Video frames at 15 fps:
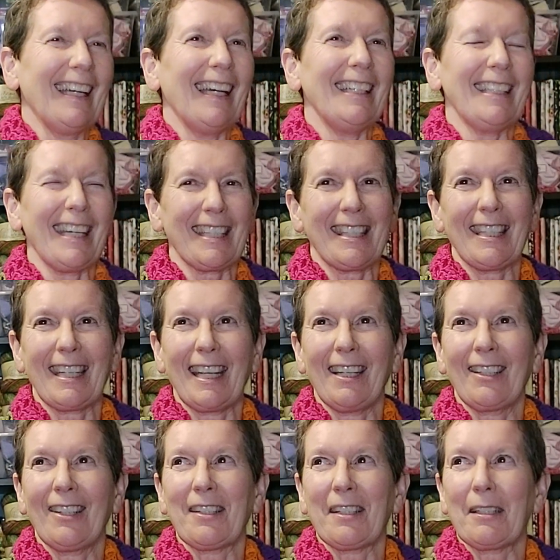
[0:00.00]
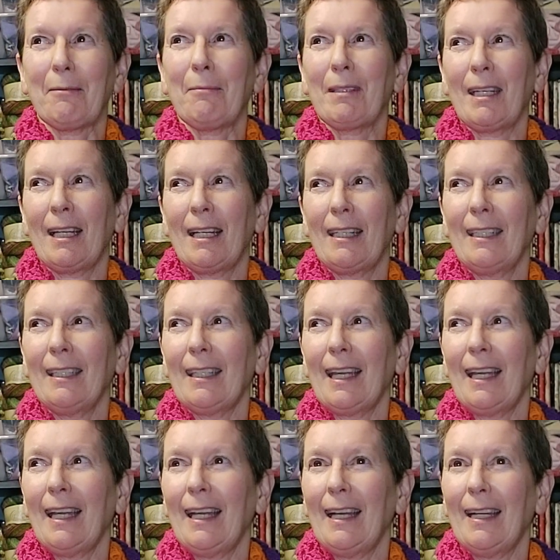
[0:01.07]
And yesterday I got some done
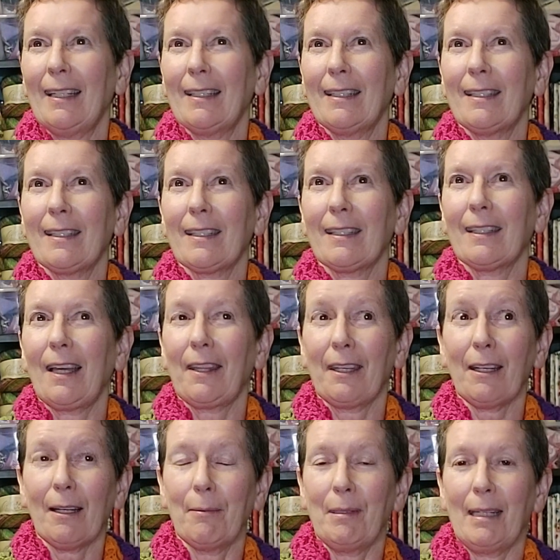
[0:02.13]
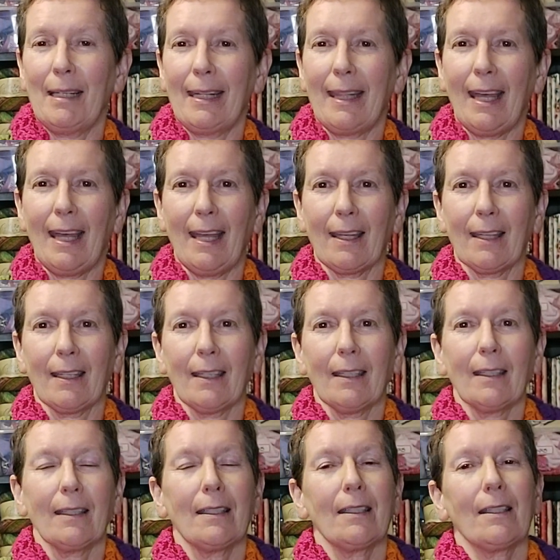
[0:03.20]
and I think I'm nearly there.
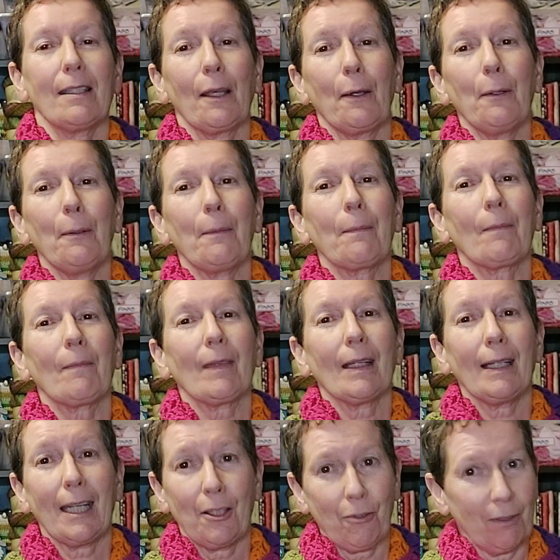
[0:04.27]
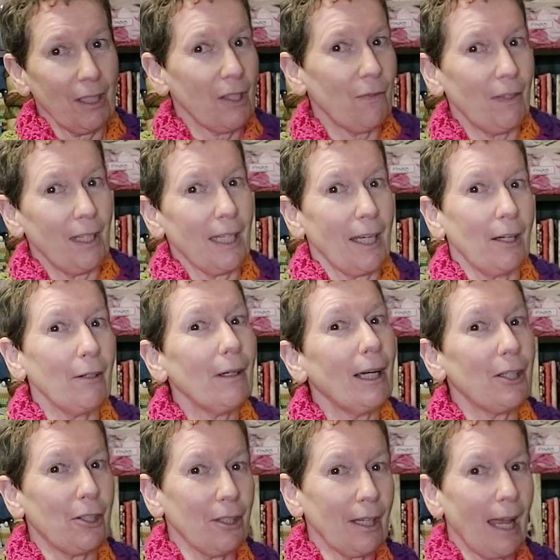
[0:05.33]
So later in this video
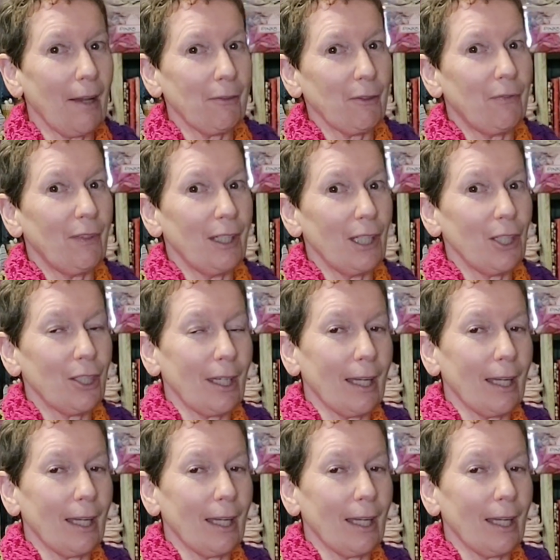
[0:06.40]
I should have a finished